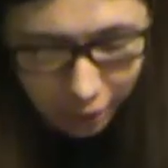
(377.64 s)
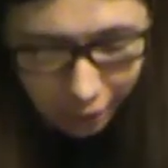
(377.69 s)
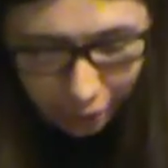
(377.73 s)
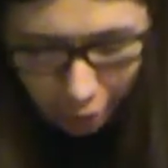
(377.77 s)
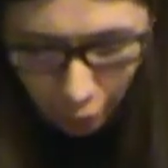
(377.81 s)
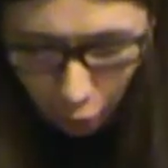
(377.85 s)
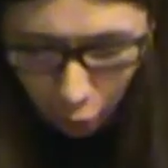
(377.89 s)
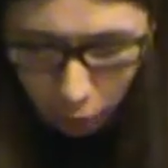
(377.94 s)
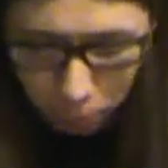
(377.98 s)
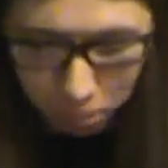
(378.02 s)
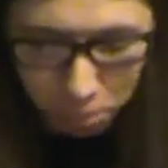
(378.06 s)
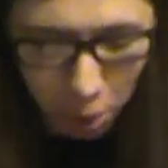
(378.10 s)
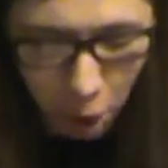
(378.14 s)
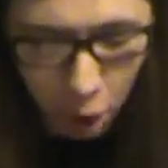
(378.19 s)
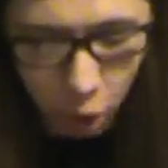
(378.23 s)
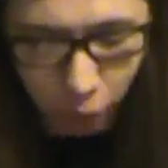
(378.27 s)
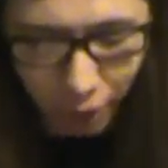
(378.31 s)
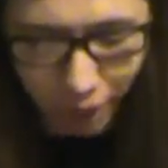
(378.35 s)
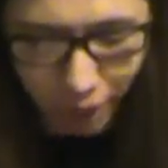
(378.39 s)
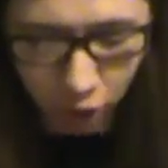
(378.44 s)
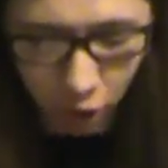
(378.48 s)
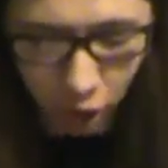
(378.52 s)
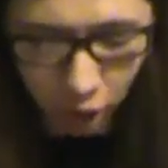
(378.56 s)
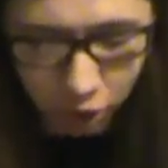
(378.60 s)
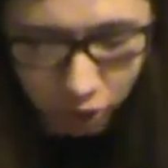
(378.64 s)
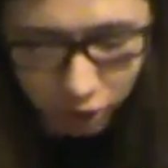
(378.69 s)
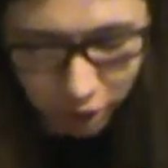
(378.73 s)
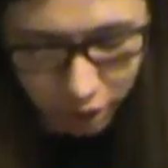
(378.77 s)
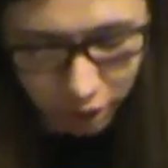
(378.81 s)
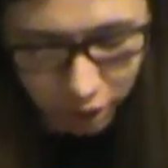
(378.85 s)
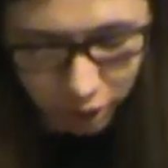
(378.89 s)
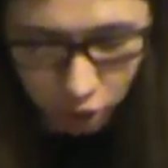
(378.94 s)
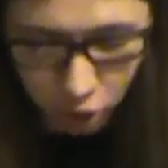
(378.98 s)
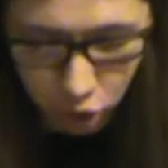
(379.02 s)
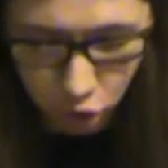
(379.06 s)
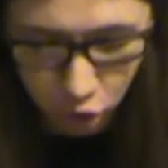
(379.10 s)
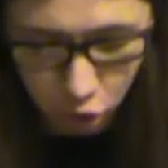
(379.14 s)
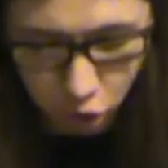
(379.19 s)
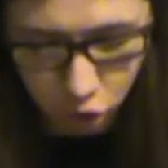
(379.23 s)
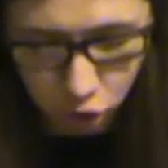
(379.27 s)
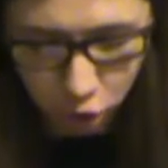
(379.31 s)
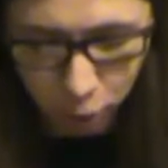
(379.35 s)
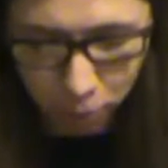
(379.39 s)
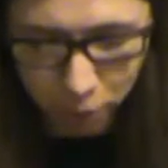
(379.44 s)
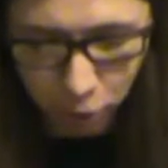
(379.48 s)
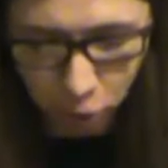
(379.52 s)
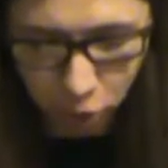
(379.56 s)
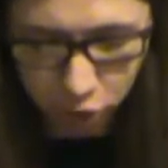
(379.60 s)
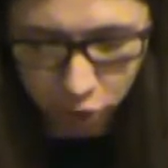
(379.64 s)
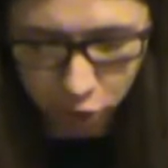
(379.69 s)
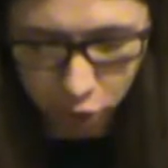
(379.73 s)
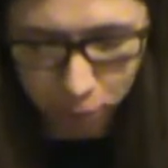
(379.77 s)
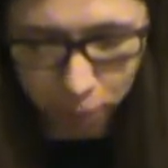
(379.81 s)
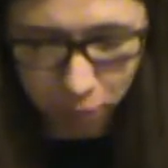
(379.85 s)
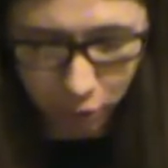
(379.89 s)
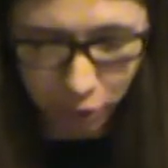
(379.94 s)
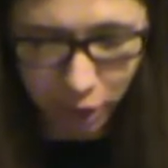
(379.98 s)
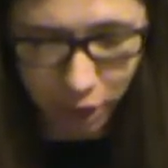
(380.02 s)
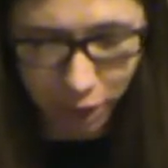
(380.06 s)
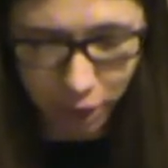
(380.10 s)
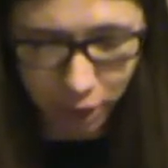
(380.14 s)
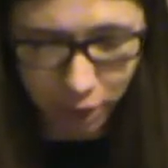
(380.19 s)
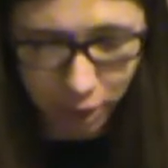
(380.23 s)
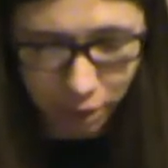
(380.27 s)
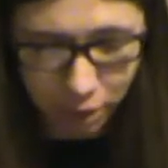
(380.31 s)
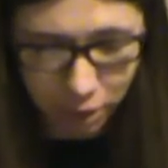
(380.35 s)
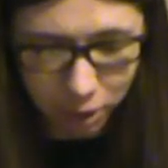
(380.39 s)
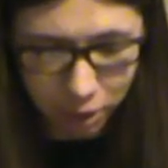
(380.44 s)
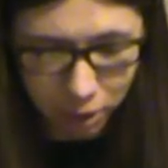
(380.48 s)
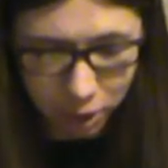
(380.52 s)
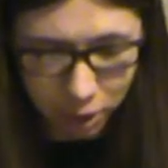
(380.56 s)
Help moderate content in the YouTube Heroes community